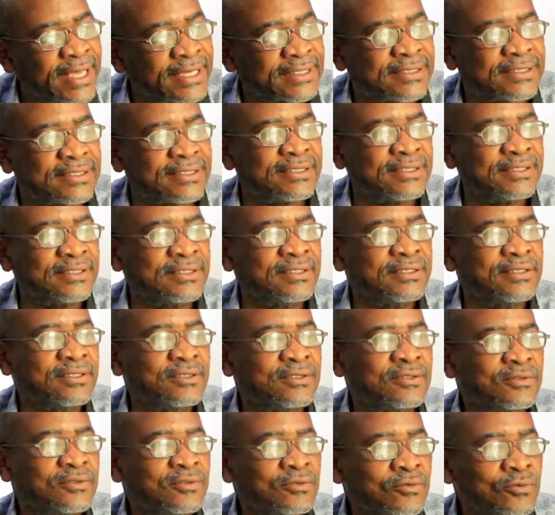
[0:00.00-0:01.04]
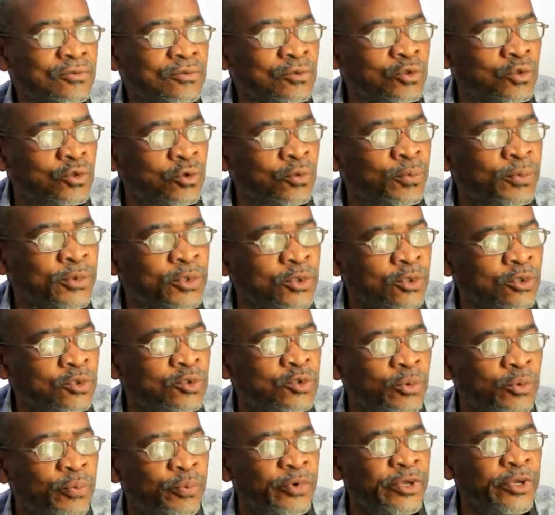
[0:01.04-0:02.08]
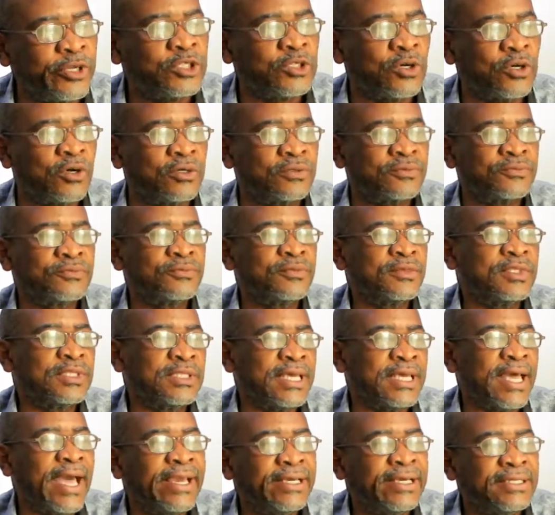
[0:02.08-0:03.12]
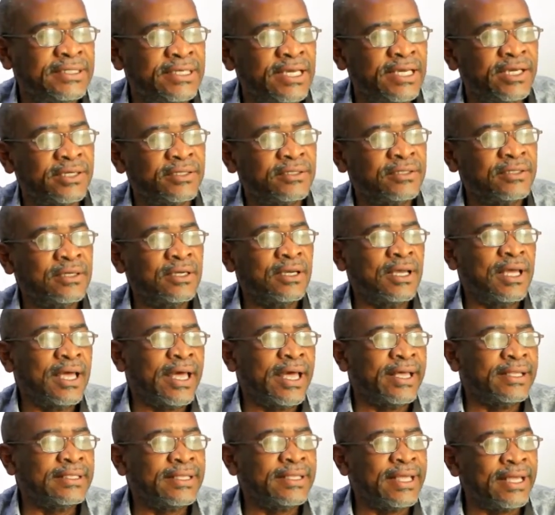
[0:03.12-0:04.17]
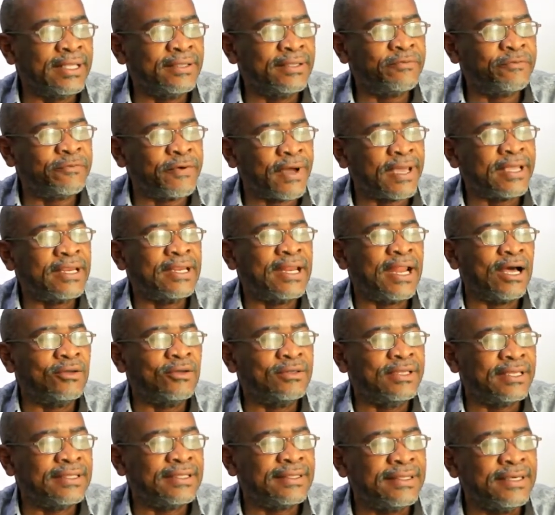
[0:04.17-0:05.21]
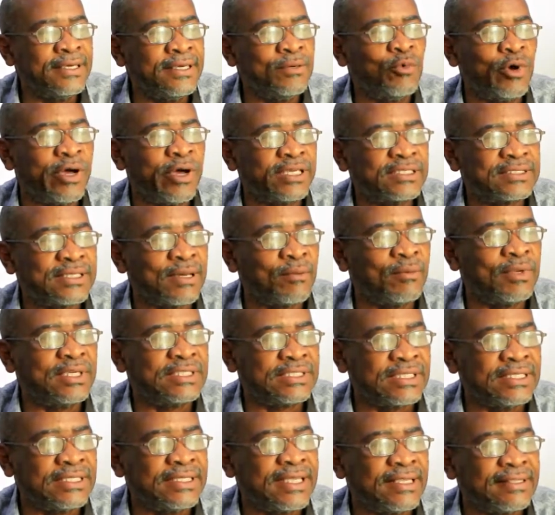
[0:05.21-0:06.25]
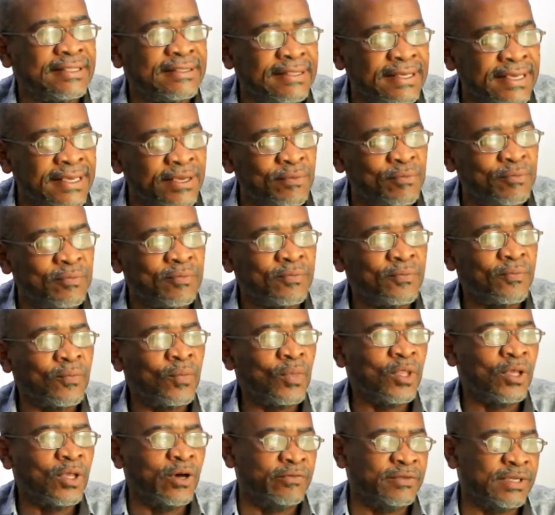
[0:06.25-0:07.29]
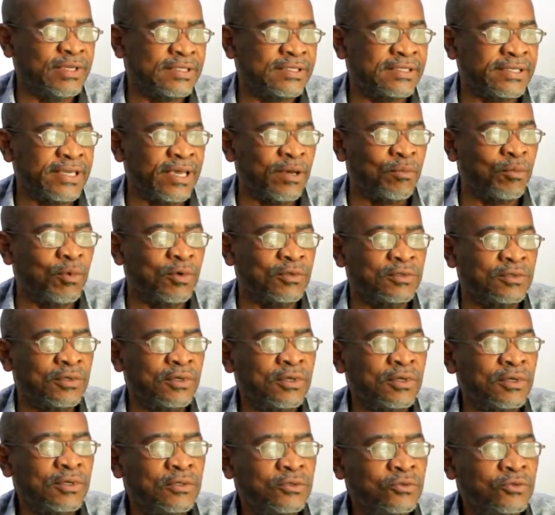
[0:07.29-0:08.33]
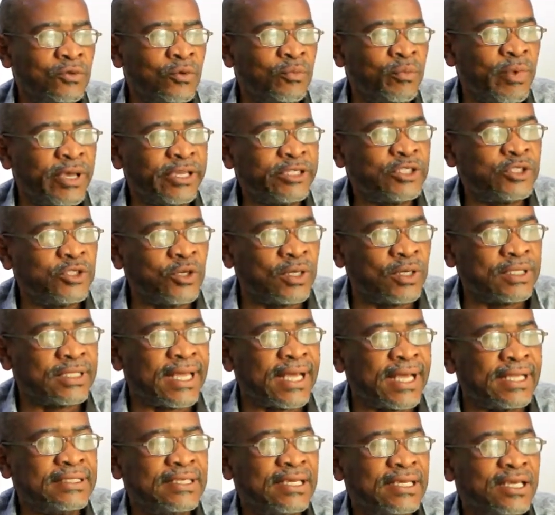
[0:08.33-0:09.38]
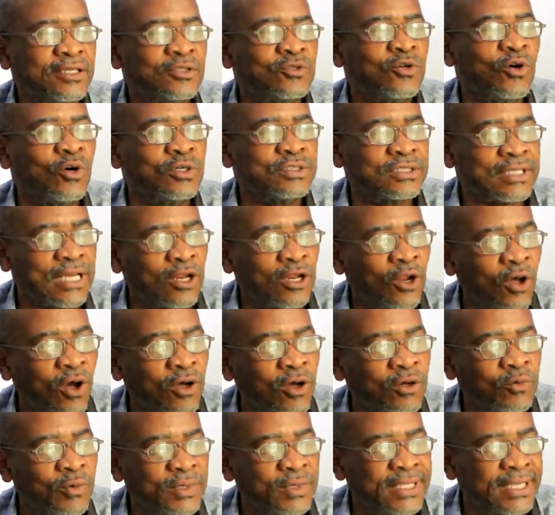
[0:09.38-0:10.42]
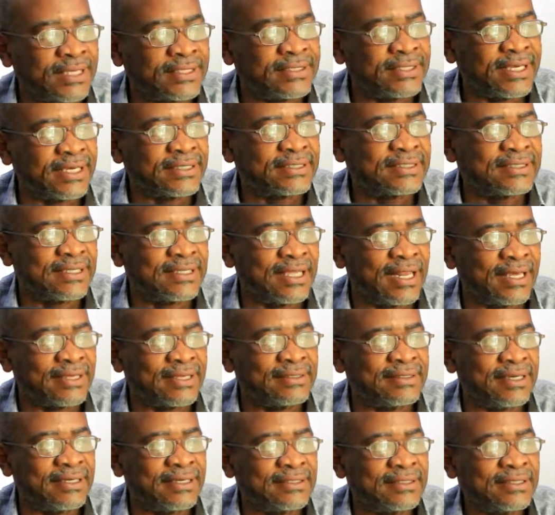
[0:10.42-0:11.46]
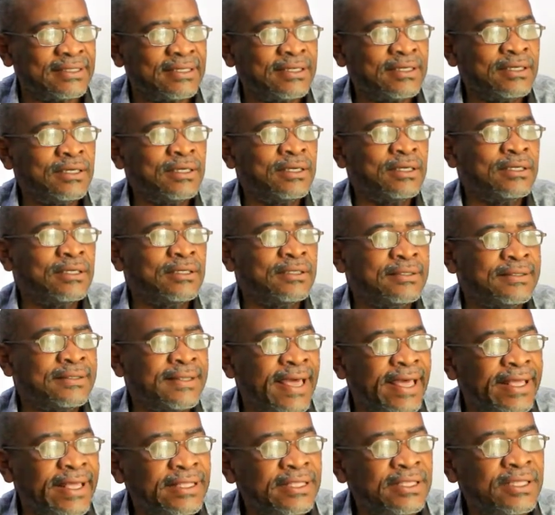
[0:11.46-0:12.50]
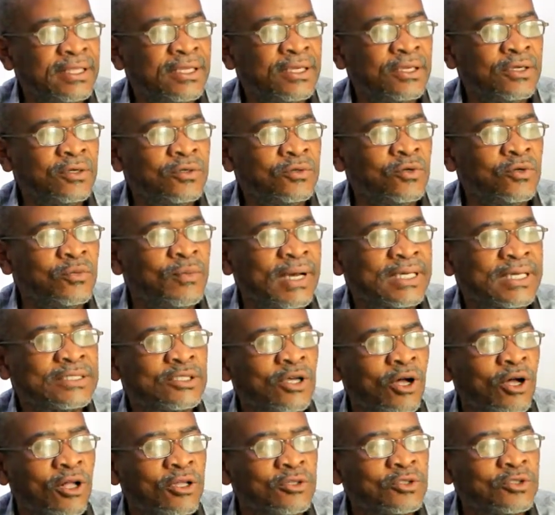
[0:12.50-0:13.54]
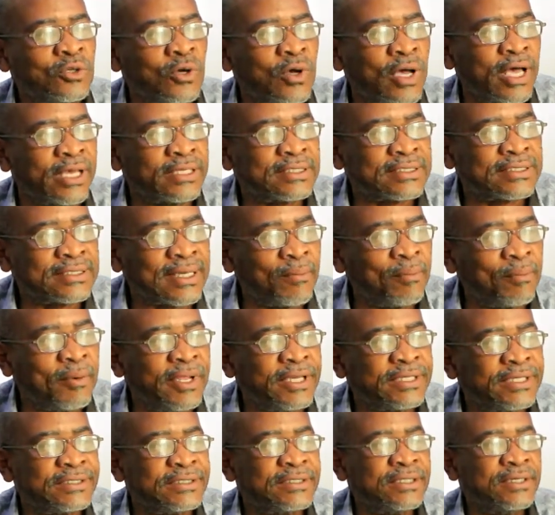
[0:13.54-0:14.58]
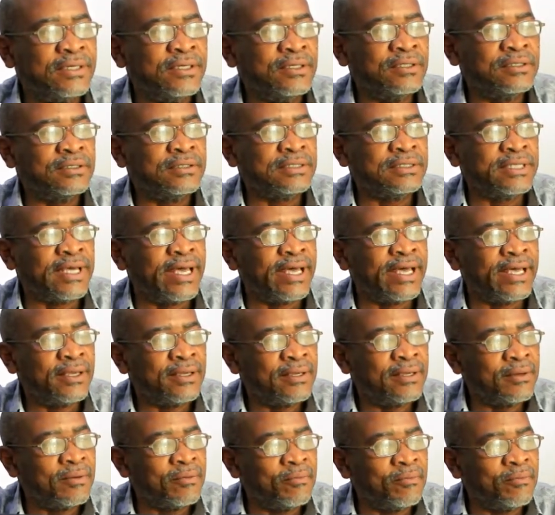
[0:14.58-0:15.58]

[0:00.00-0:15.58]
text to use to preach on the idea, and then finding out the theme or establishing the theme of the sermon. You make sure that it goes along with the text selected. Then you must also establish the